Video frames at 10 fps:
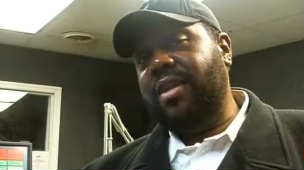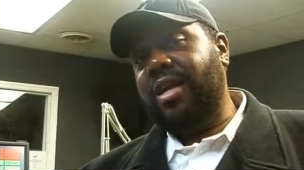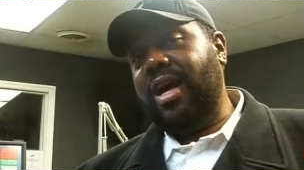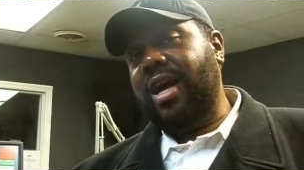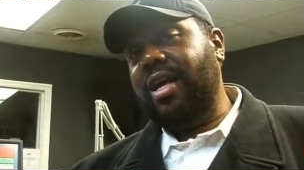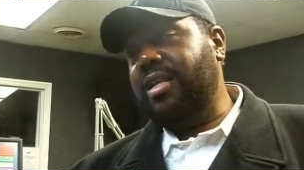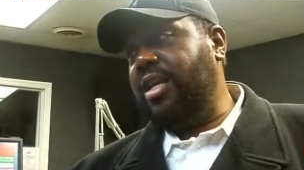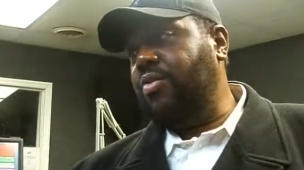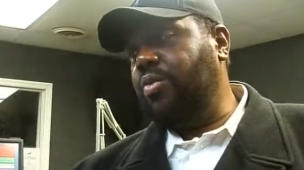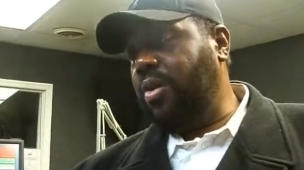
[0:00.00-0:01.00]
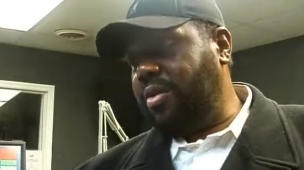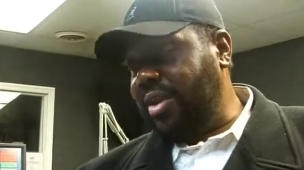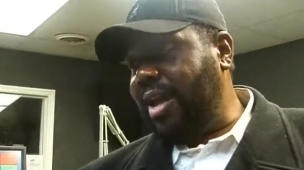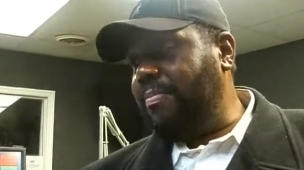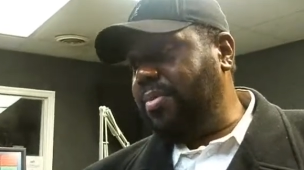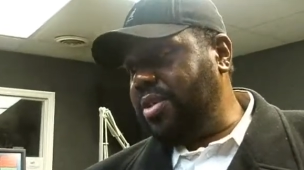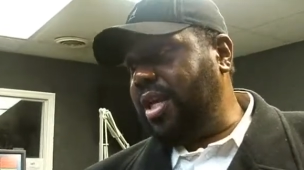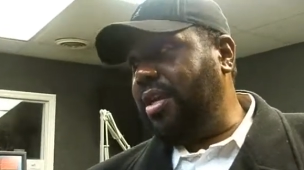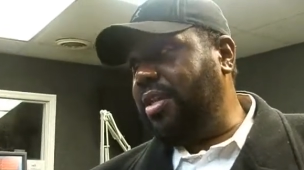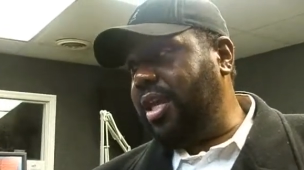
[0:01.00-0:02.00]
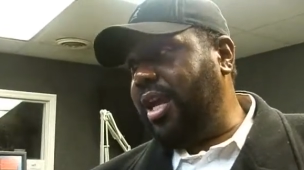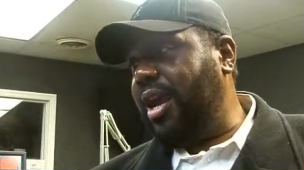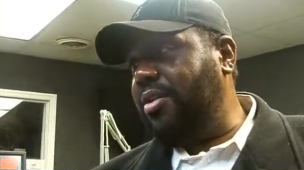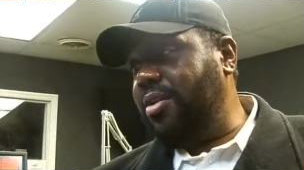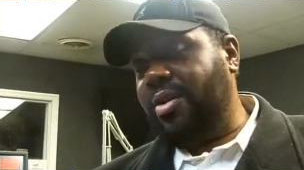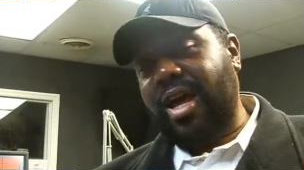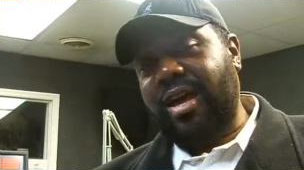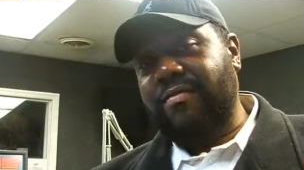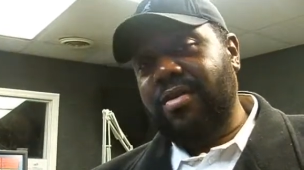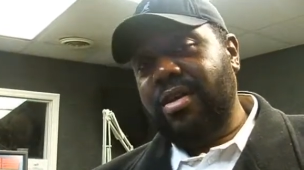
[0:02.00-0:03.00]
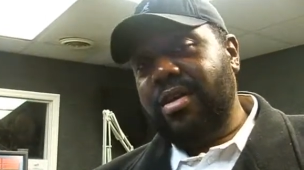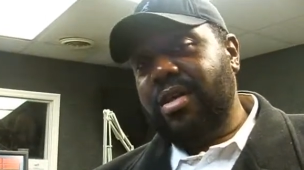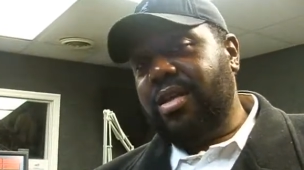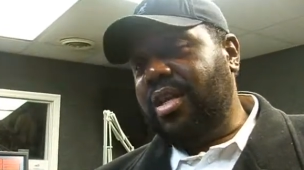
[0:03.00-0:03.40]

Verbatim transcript: that God can work that particular thing out in your life.